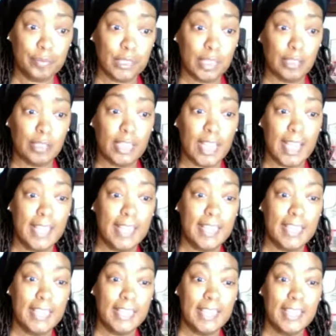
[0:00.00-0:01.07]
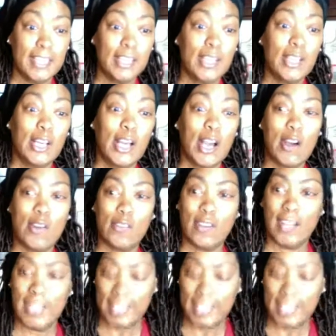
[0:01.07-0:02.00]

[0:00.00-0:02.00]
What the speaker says: Okay. All right.